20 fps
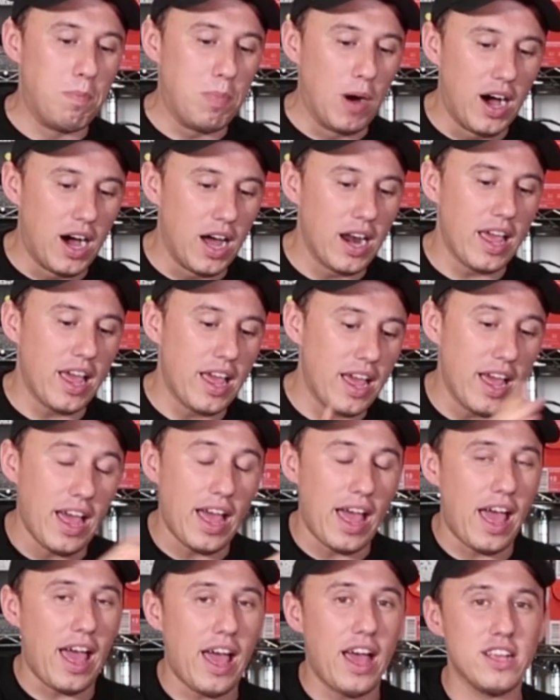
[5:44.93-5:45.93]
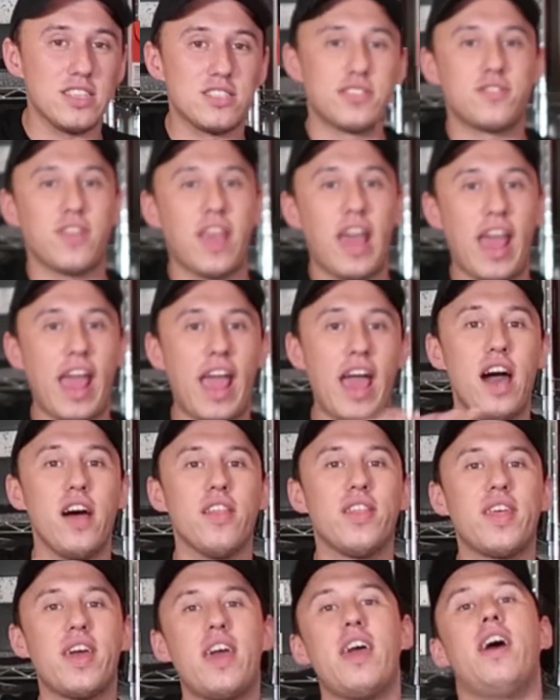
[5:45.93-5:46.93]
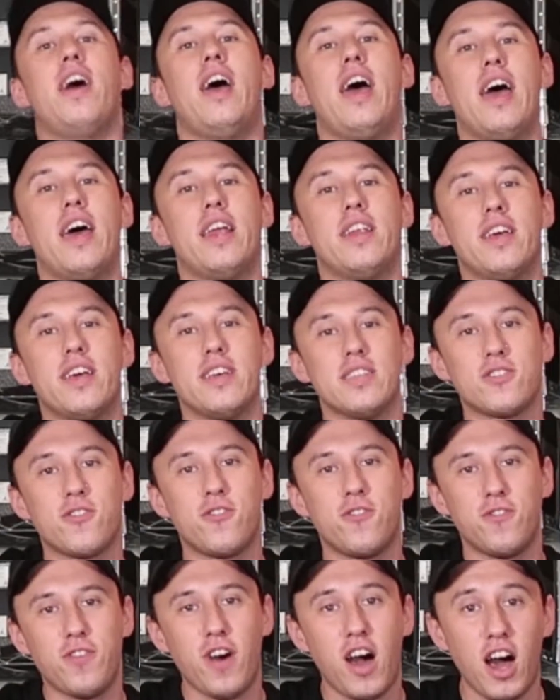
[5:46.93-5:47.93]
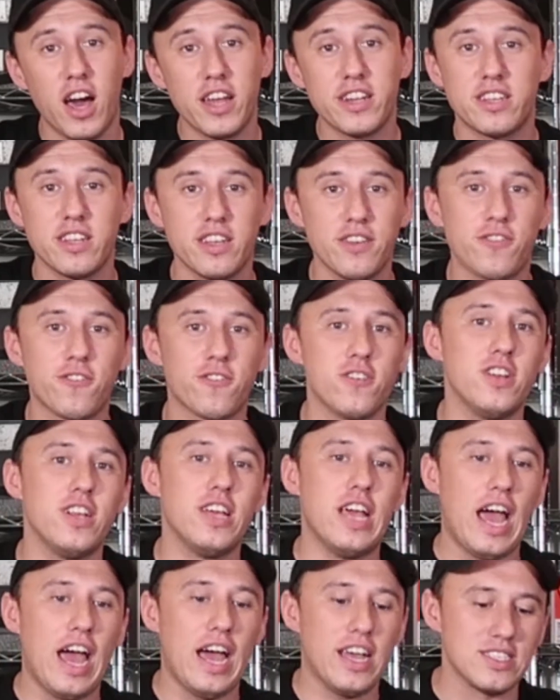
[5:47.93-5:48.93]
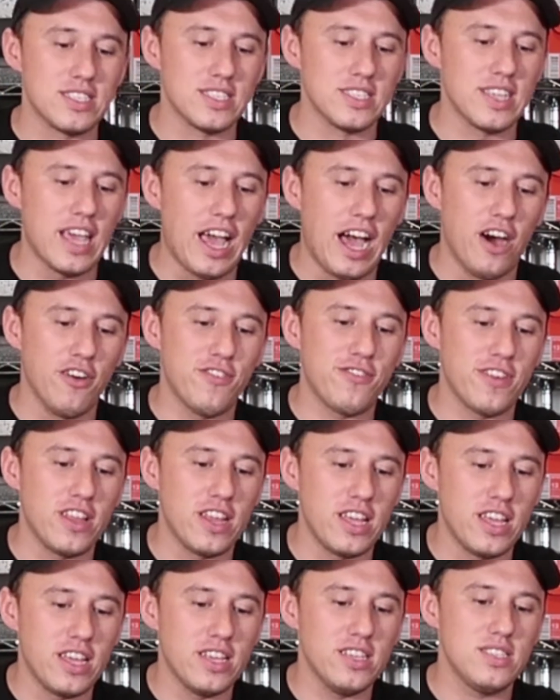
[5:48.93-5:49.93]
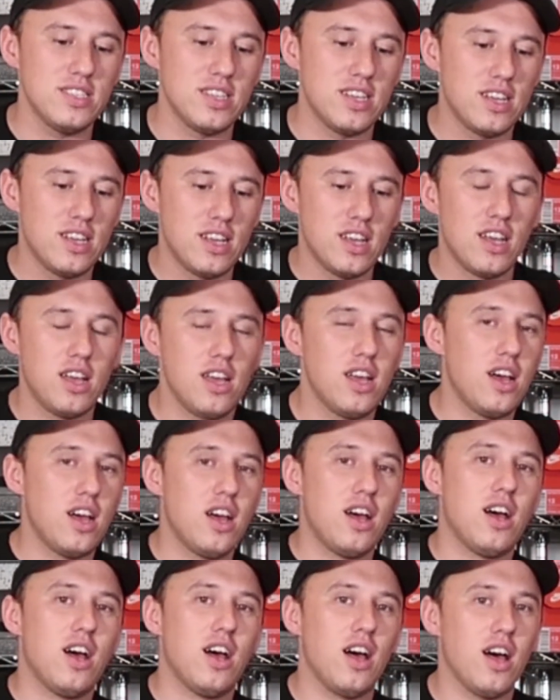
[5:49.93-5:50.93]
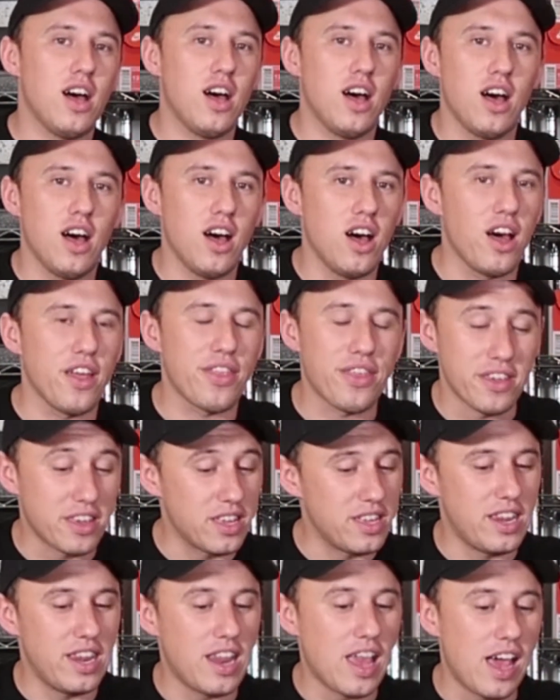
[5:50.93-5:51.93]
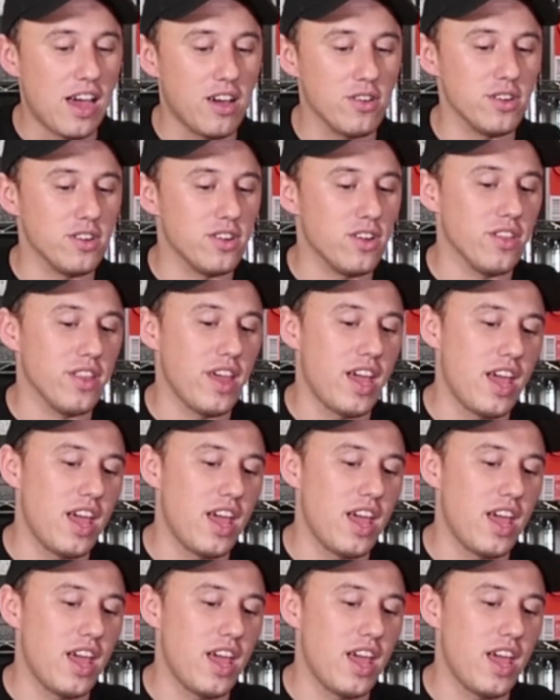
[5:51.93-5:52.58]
But as out there and as far different as this outfit is, I think he nailed it on the